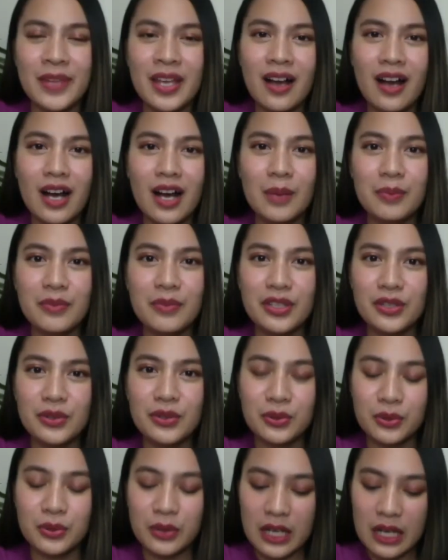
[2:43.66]

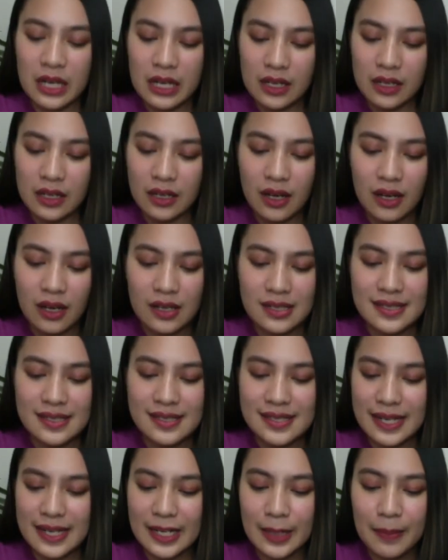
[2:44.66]
You
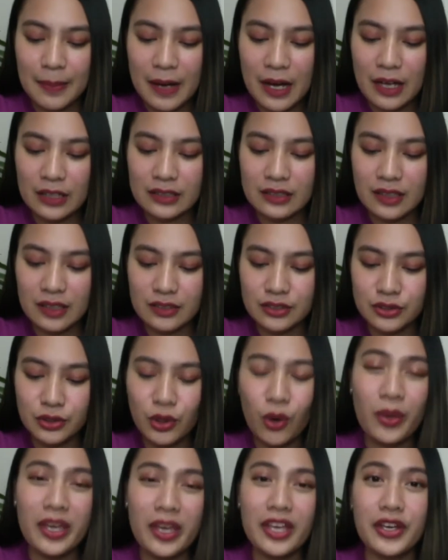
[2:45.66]
said about
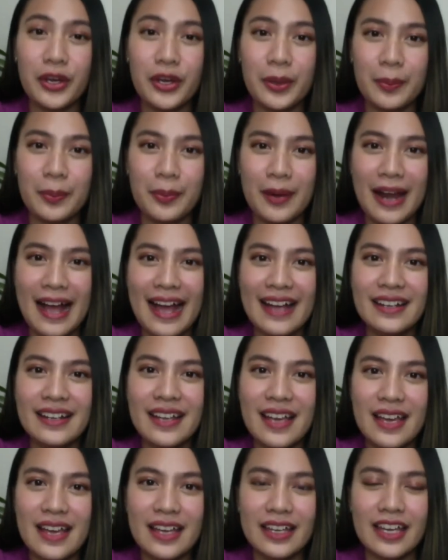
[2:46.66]
knowing your brand.
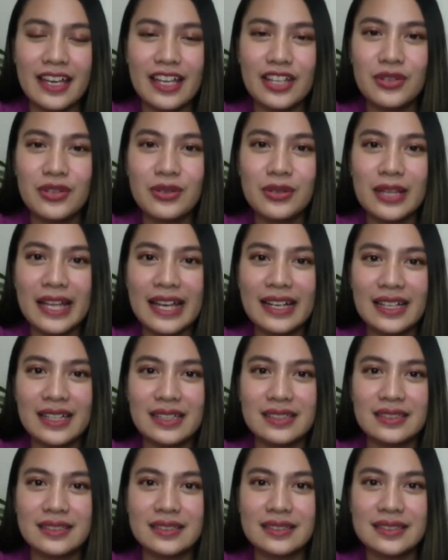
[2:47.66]
Can you
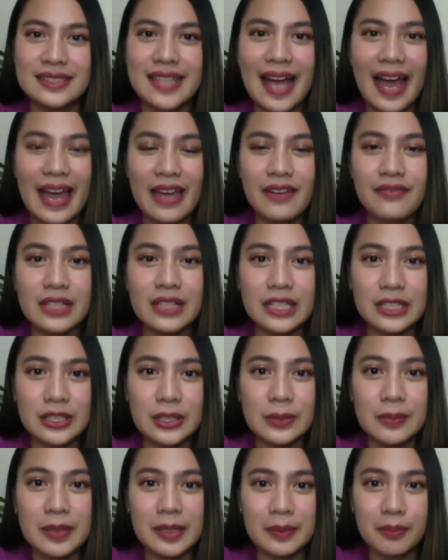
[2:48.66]
dive a little
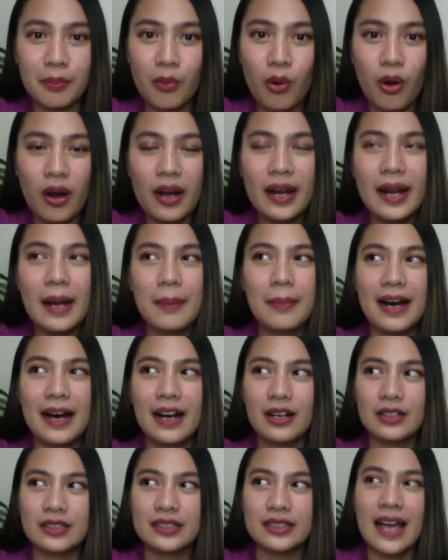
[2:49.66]
bit more
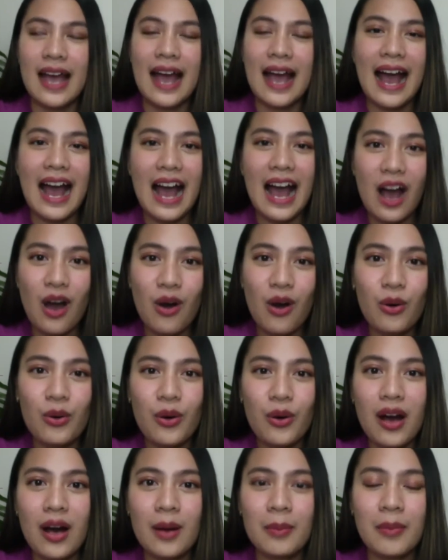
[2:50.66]
about
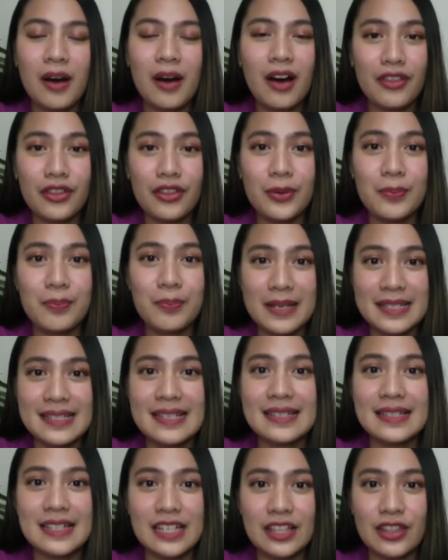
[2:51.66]
how other business
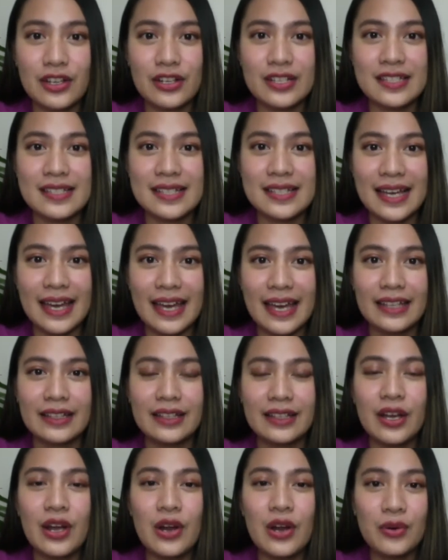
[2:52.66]
leaders can
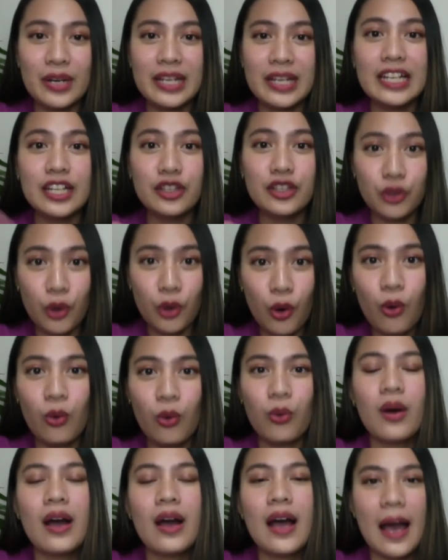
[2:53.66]
really know
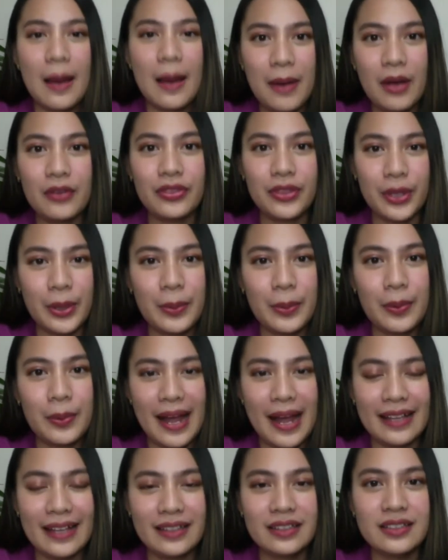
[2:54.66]
about their
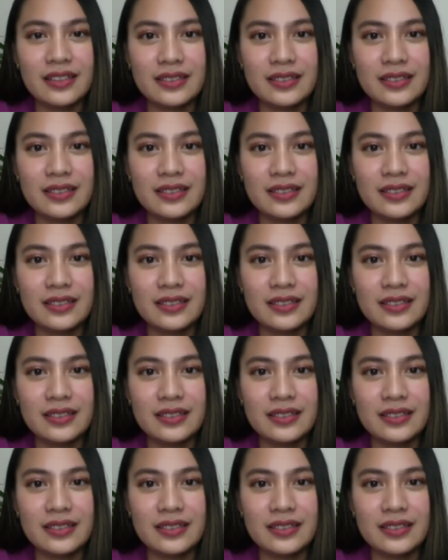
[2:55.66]
brand?